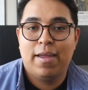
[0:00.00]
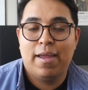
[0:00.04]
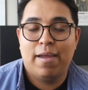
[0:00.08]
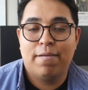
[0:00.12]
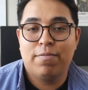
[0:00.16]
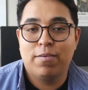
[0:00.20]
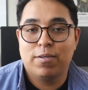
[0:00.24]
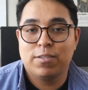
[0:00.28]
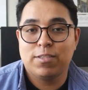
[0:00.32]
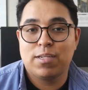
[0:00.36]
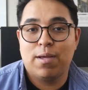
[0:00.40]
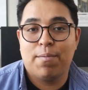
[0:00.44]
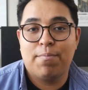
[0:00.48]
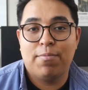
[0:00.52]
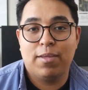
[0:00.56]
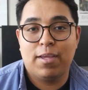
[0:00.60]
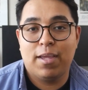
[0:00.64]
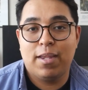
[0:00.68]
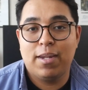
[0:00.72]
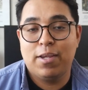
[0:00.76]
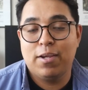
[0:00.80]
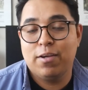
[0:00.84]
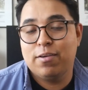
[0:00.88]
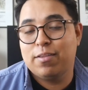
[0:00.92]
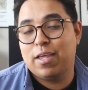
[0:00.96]
If there's something
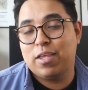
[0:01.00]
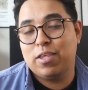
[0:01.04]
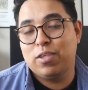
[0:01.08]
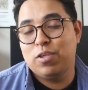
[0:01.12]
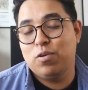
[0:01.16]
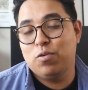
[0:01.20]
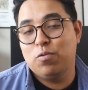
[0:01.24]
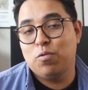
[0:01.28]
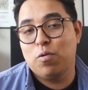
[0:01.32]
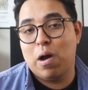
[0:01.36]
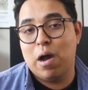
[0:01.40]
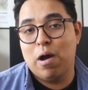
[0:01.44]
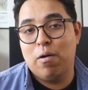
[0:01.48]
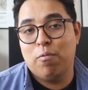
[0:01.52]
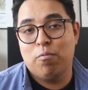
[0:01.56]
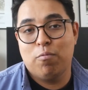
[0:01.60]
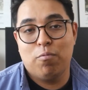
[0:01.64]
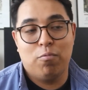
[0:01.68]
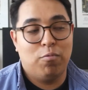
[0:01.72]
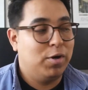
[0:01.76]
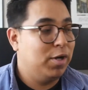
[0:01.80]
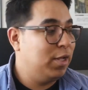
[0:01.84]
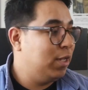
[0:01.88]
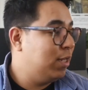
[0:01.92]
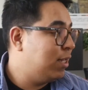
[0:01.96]
in here that you
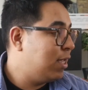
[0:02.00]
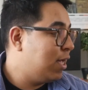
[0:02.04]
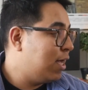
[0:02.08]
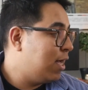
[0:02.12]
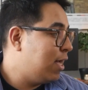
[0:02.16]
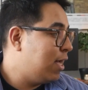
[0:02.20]
would